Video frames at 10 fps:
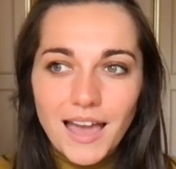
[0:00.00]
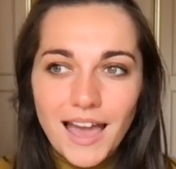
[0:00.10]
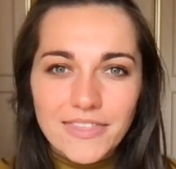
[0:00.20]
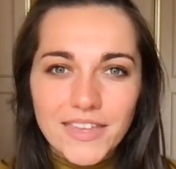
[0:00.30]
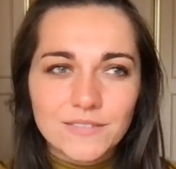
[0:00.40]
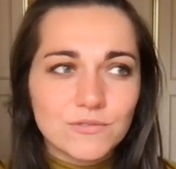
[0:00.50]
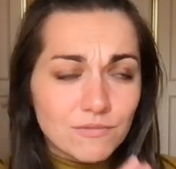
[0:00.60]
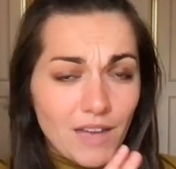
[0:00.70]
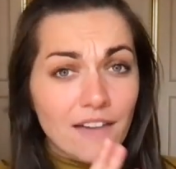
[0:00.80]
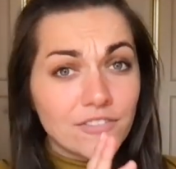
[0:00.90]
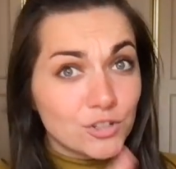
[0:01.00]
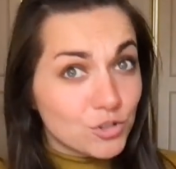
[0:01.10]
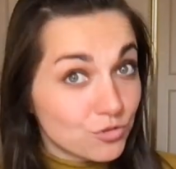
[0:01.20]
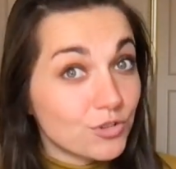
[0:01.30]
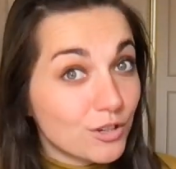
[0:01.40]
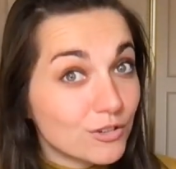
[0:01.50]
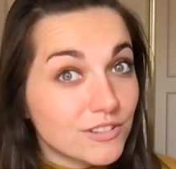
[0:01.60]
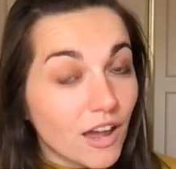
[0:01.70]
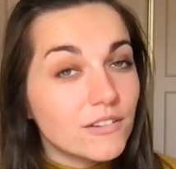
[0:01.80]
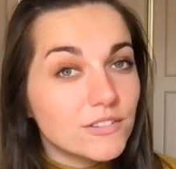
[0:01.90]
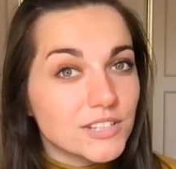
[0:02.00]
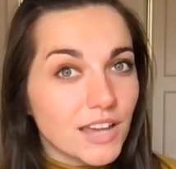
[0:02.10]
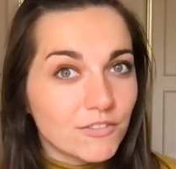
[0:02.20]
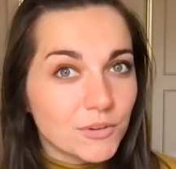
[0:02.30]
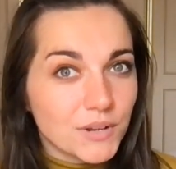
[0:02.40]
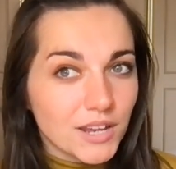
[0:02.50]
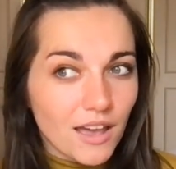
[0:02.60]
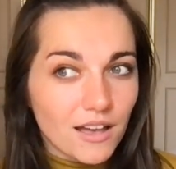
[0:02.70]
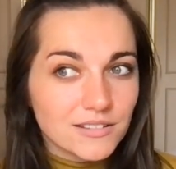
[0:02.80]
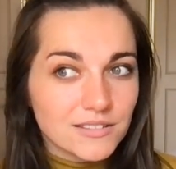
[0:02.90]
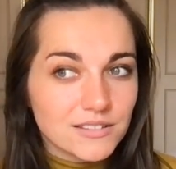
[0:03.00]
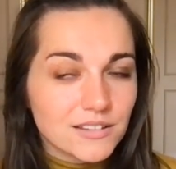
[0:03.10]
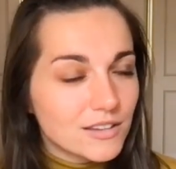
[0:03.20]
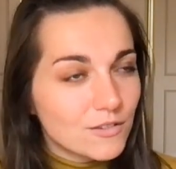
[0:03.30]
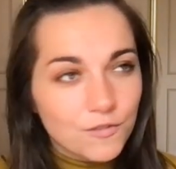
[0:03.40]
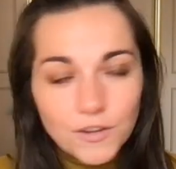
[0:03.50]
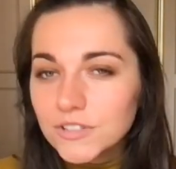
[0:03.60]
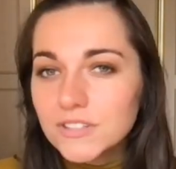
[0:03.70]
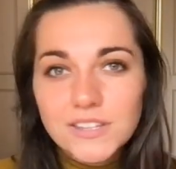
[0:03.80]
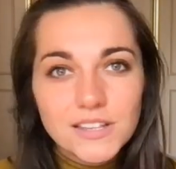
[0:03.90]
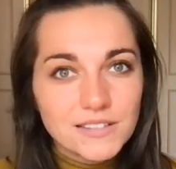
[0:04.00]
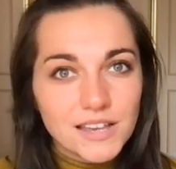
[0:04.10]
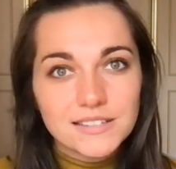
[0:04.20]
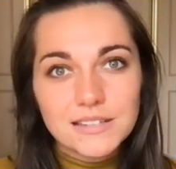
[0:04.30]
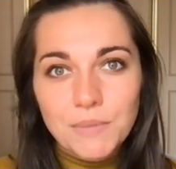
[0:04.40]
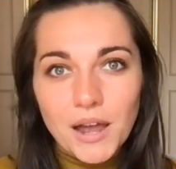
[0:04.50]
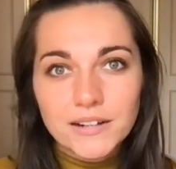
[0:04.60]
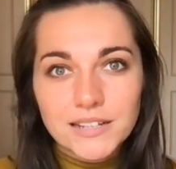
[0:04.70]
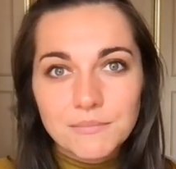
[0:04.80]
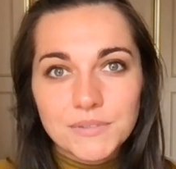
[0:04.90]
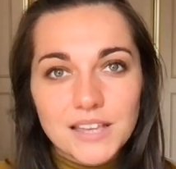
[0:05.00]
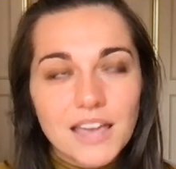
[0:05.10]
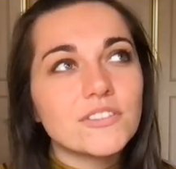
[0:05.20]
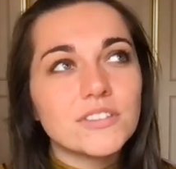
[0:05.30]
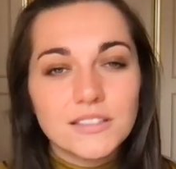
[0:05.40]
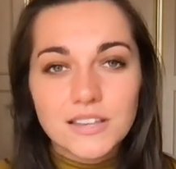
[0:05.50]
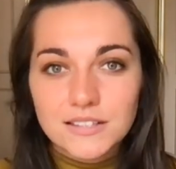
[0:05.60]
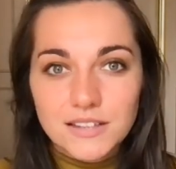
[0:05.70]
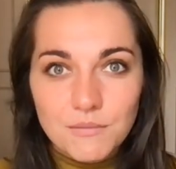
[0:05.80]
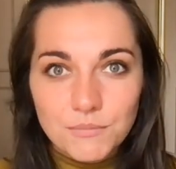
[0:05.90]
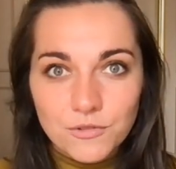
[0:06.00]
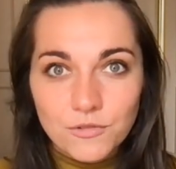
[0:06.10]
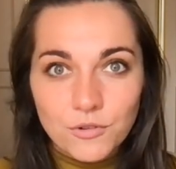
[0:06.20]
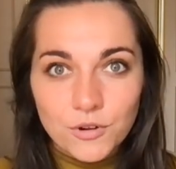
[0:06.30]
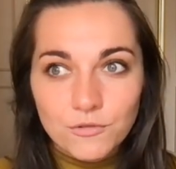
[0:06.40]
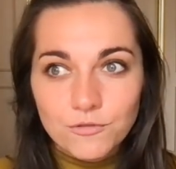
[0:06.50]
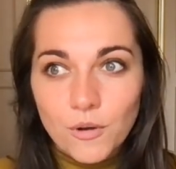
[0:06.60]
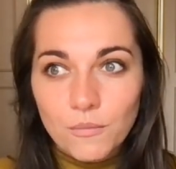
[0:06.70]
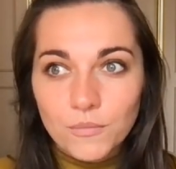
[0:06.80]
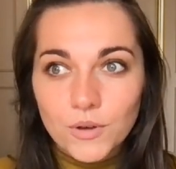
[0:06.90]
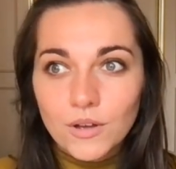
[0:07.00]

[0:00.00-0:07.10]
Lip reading: and then have it trickle down to everybody else falls into the exact same paradigm as everything that has come before, from